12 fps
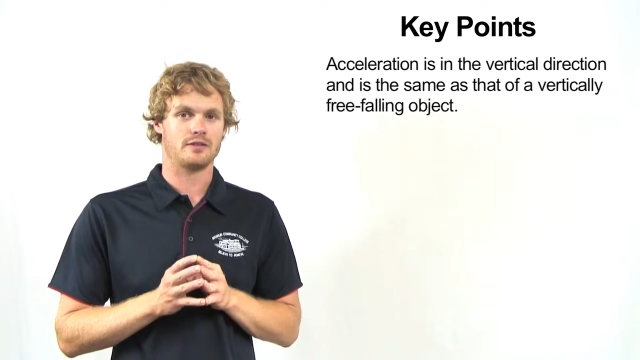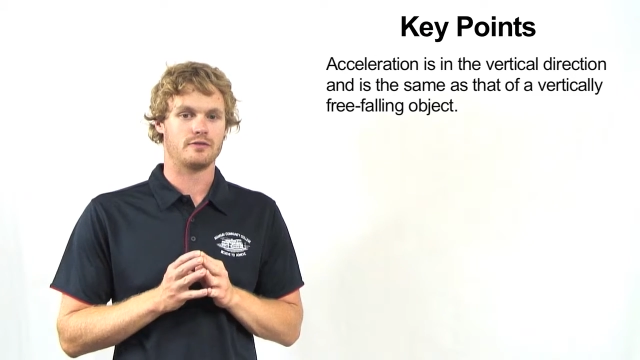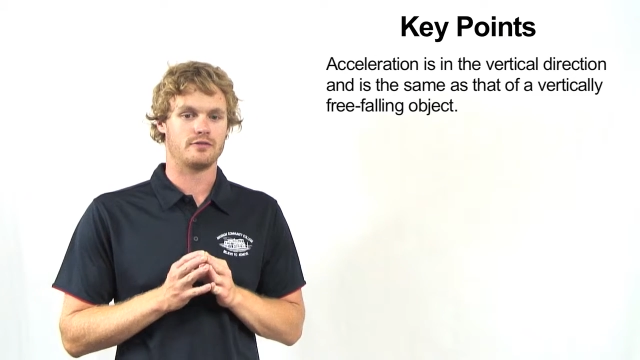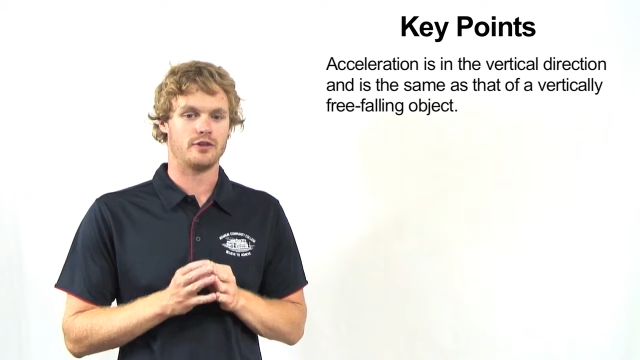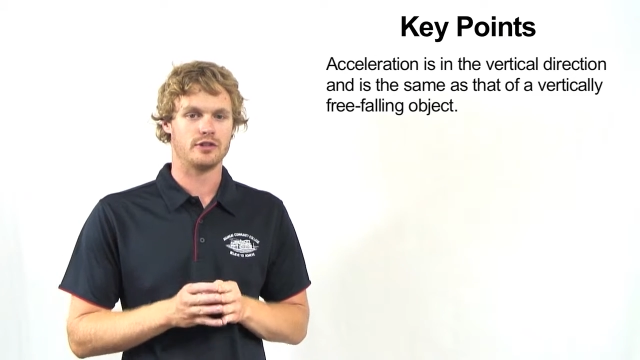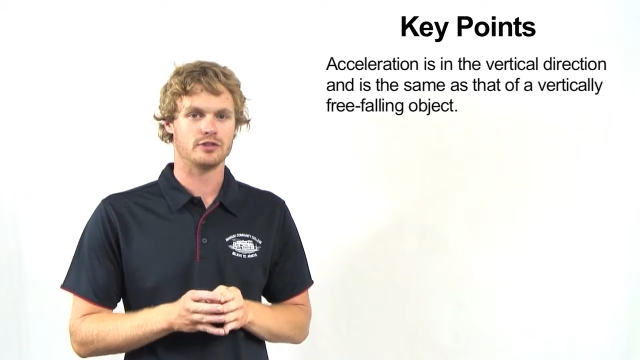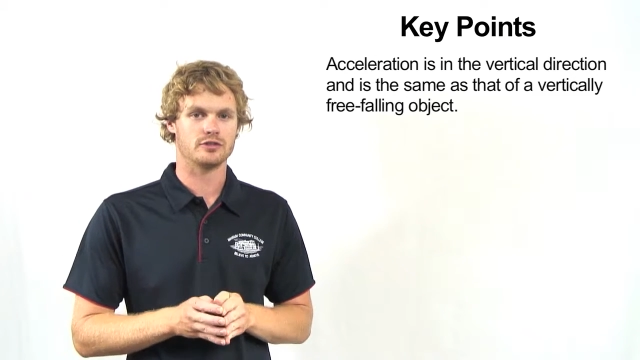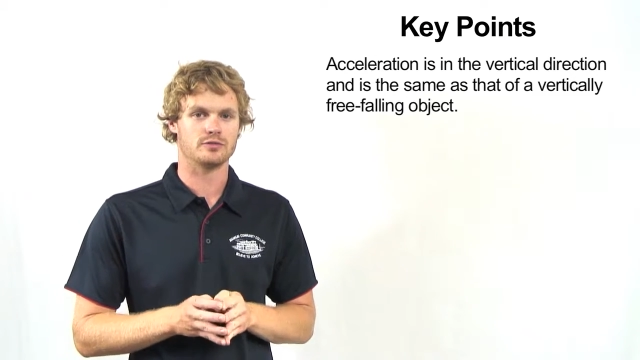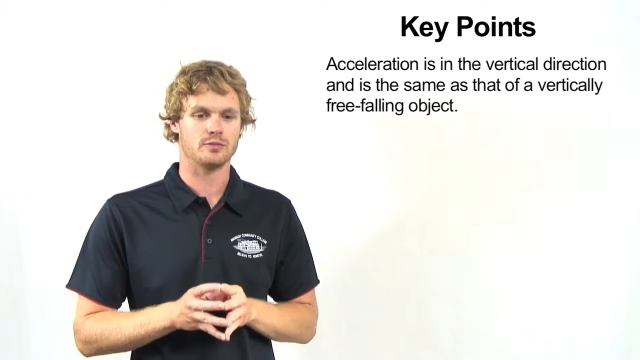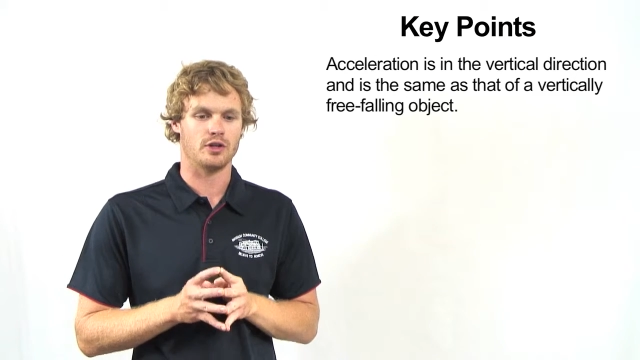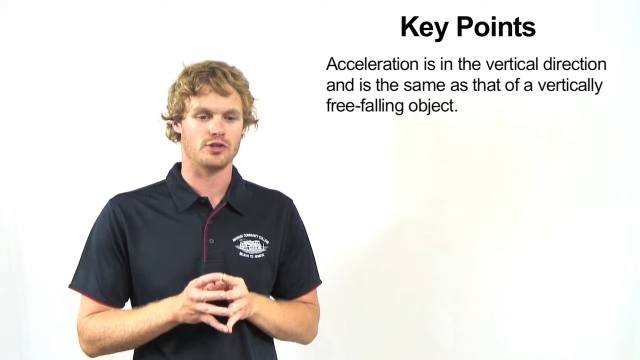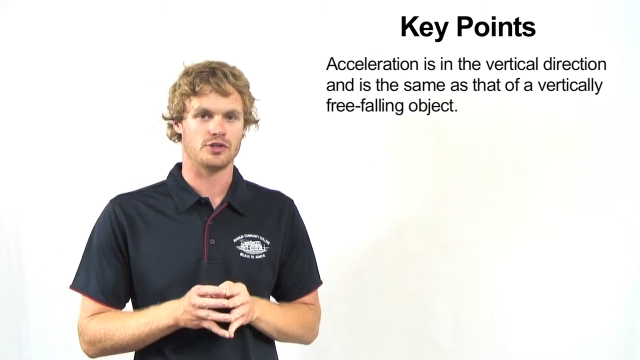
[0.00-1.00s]
vertical
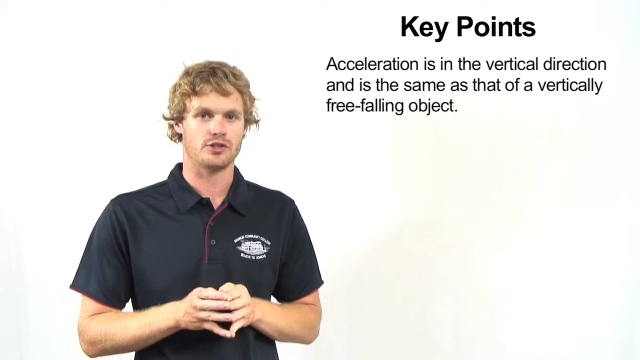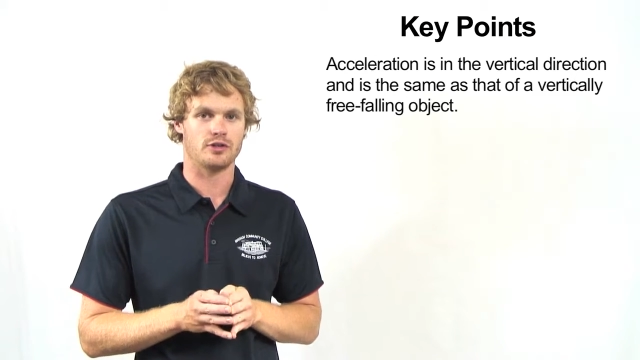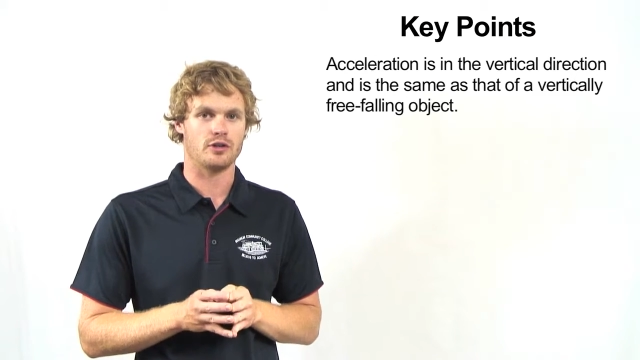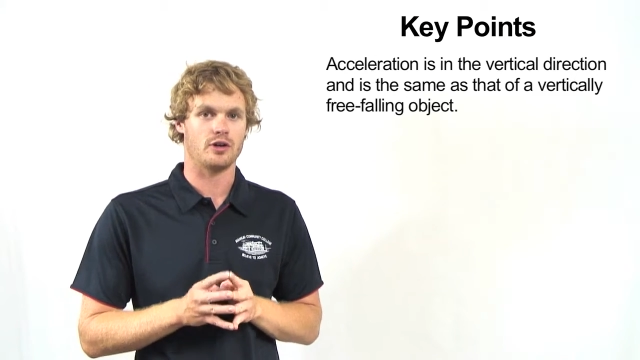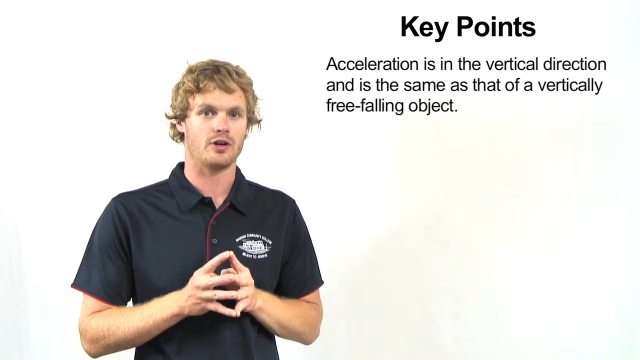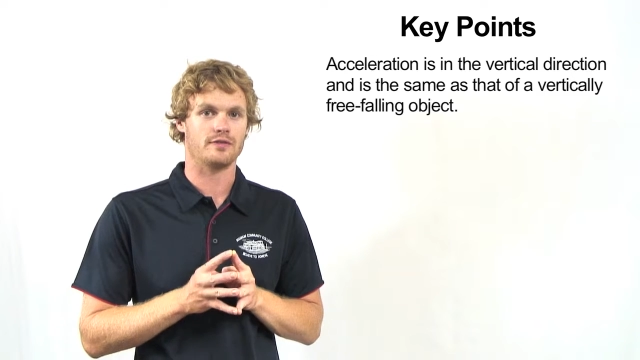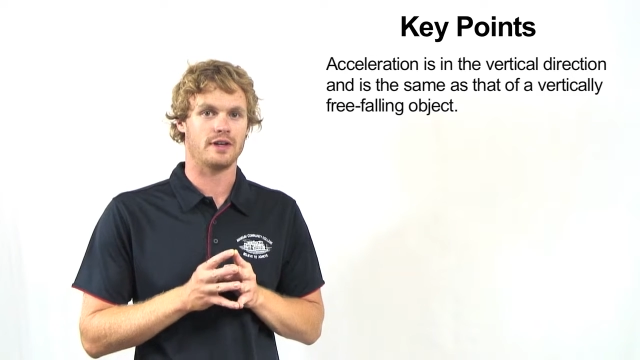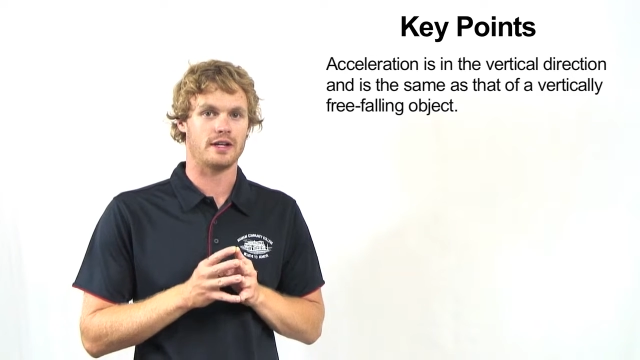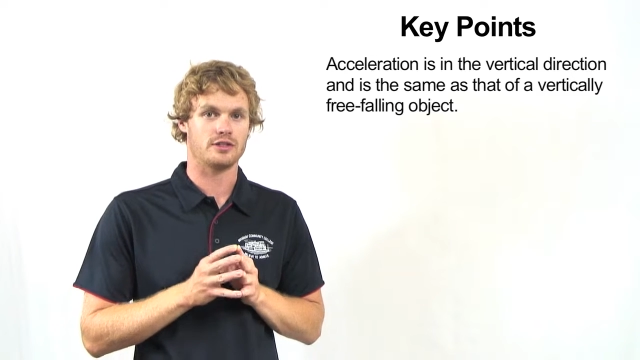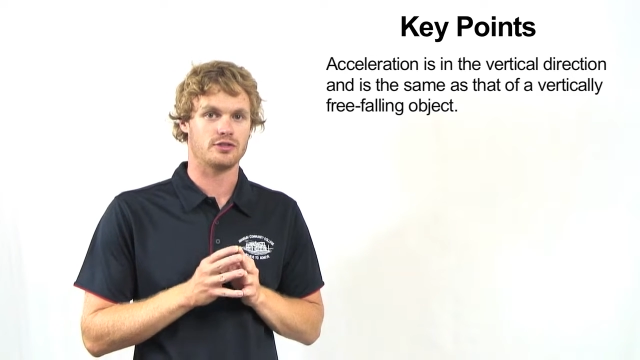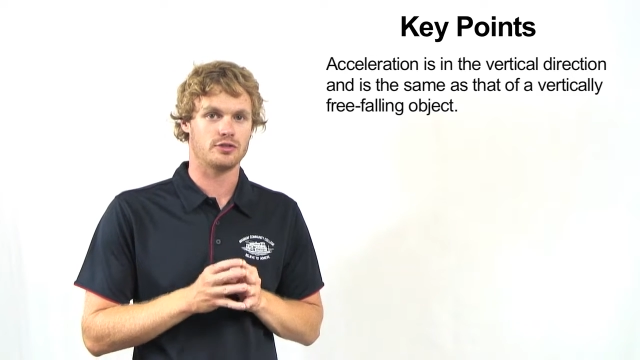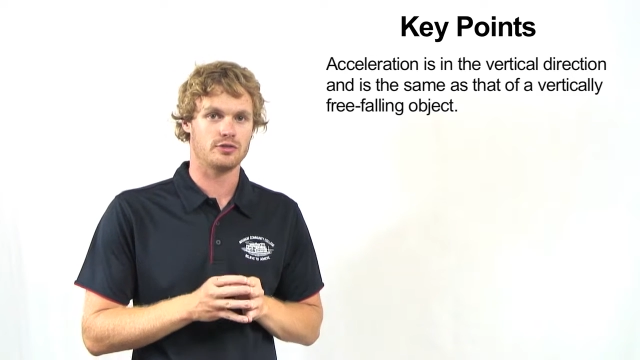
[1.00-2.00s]
motion of
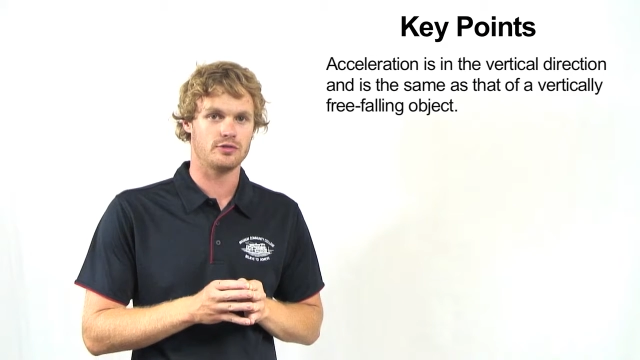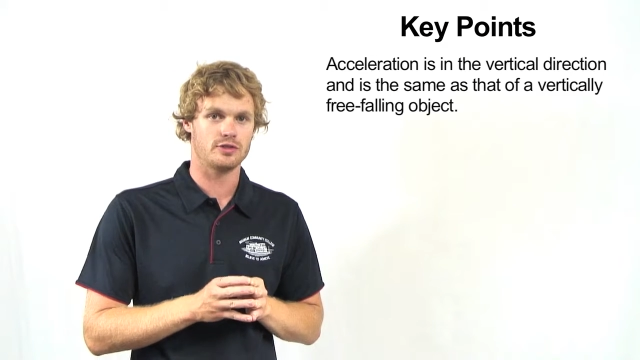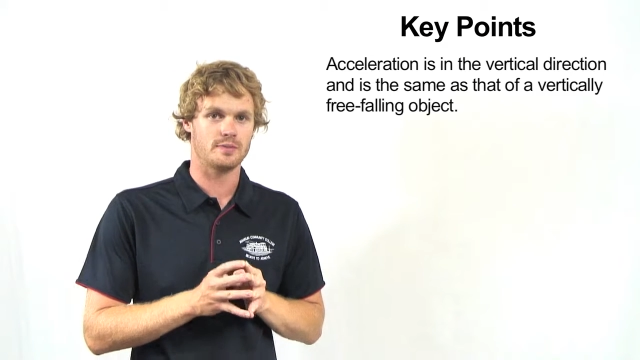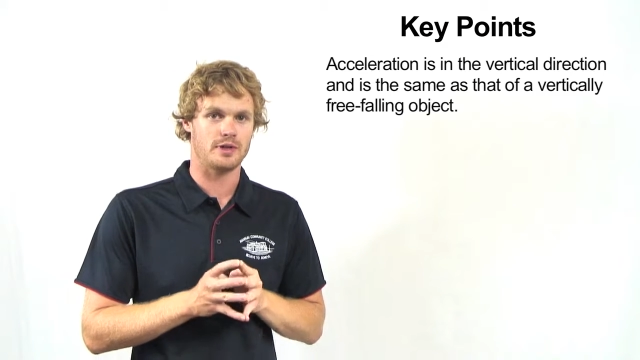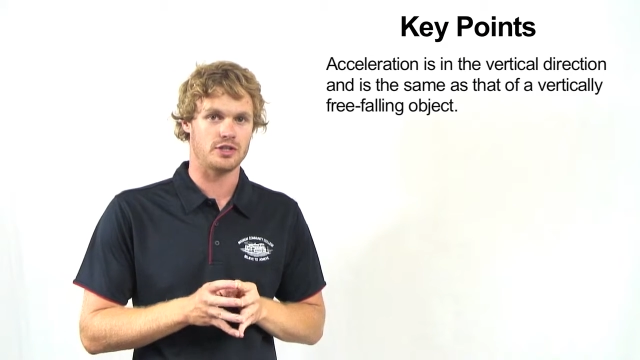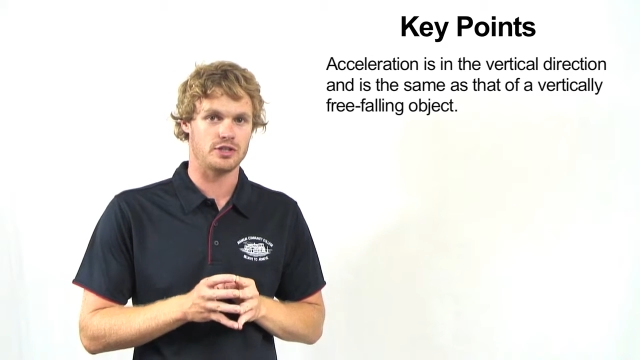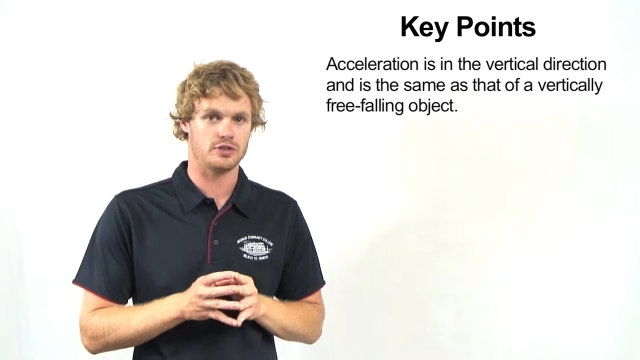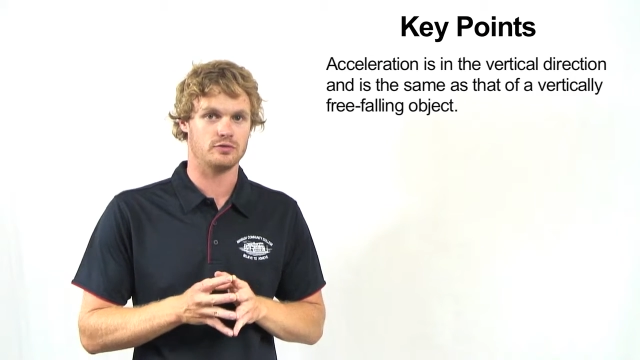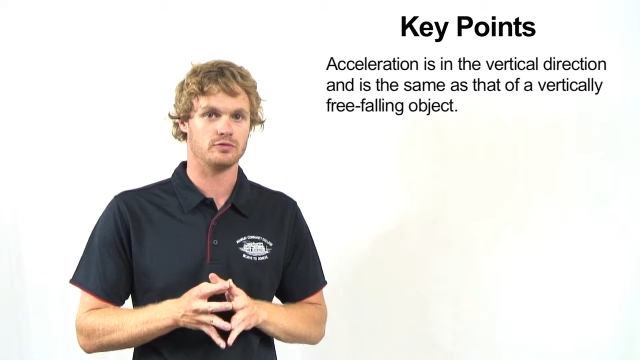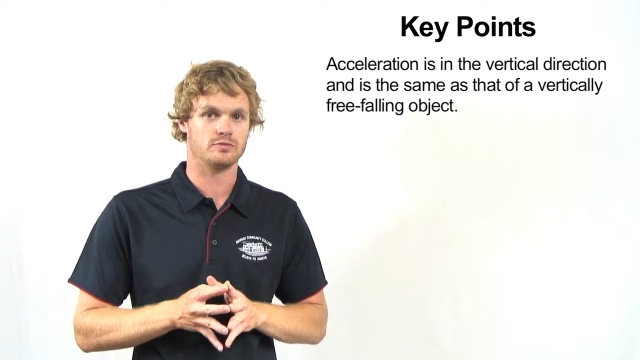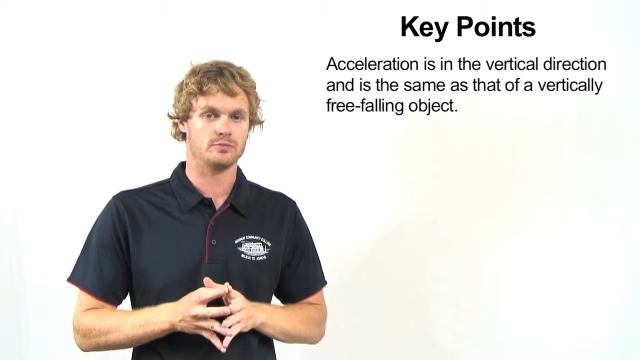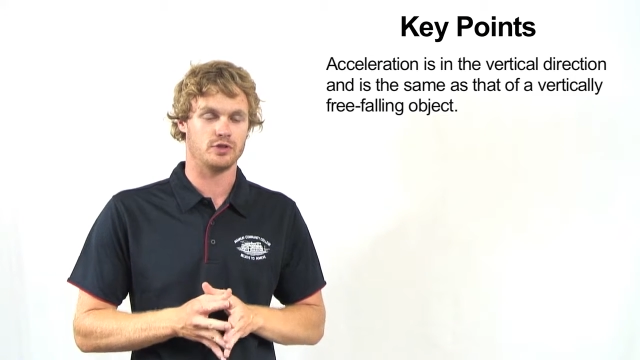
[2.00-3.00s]
a
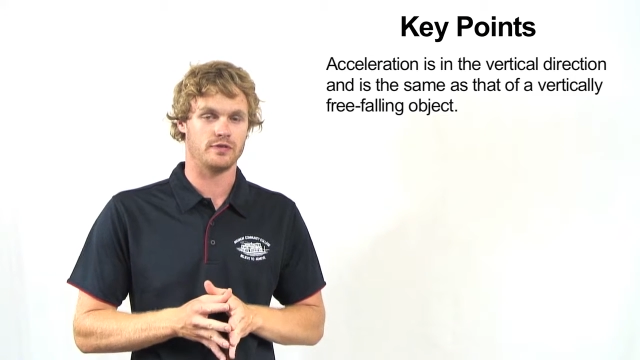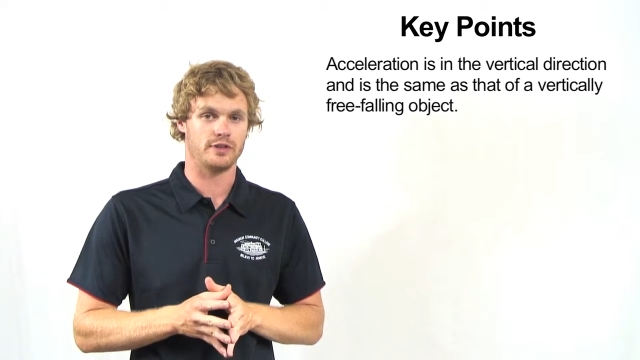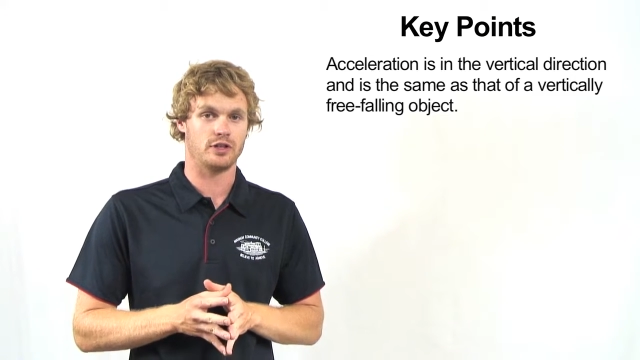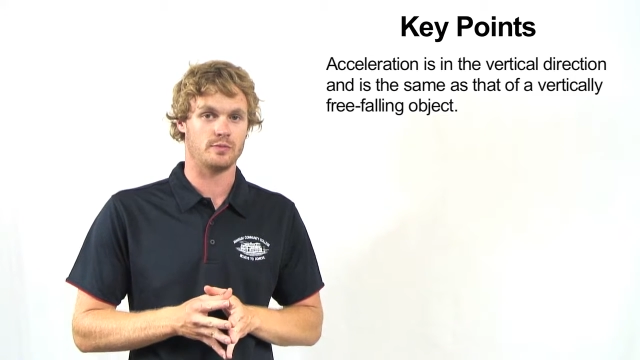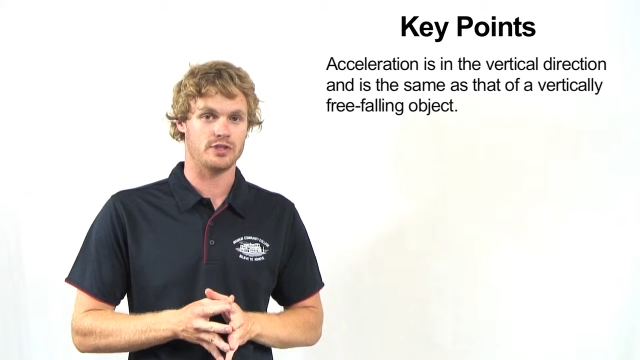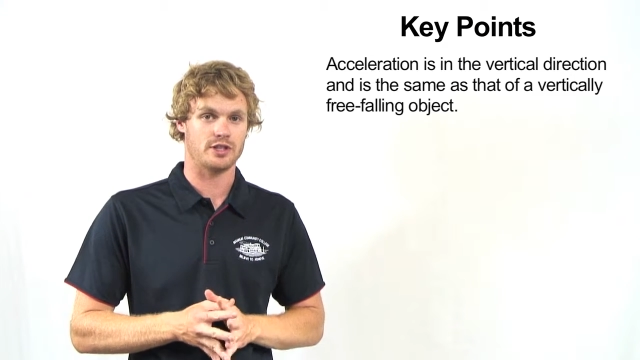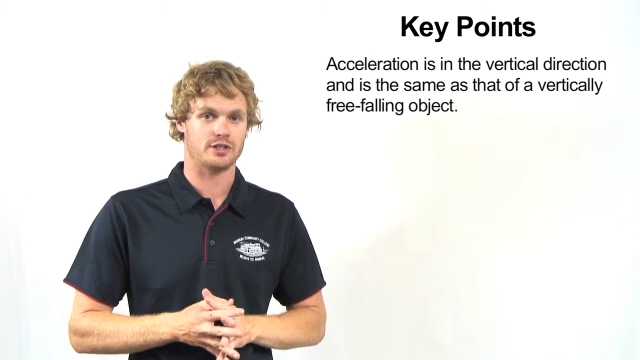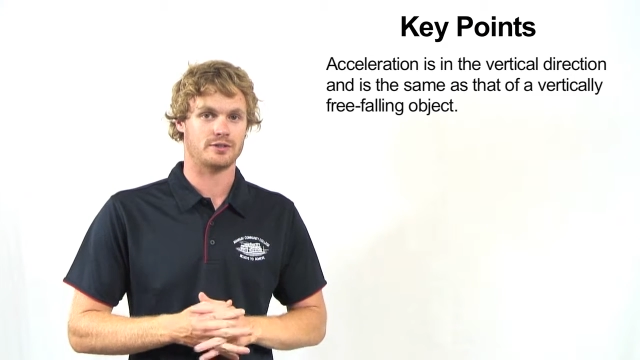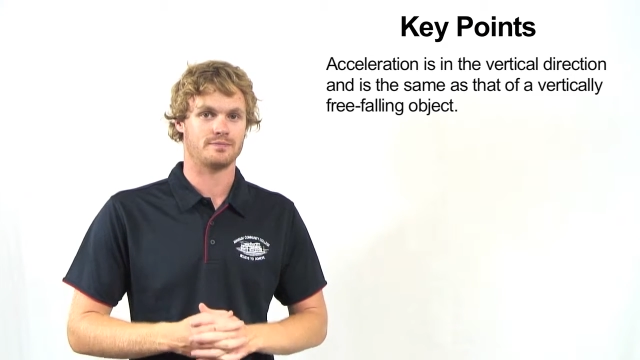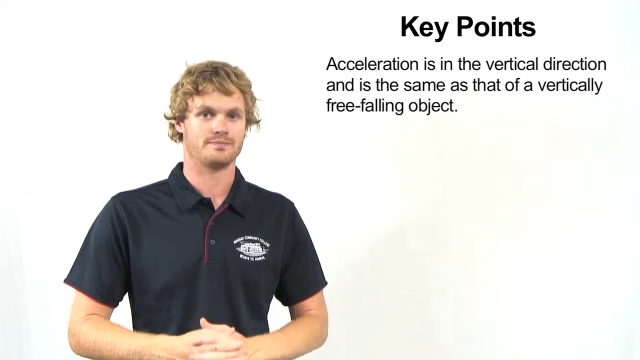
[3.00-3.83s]
two-dimensional moving object.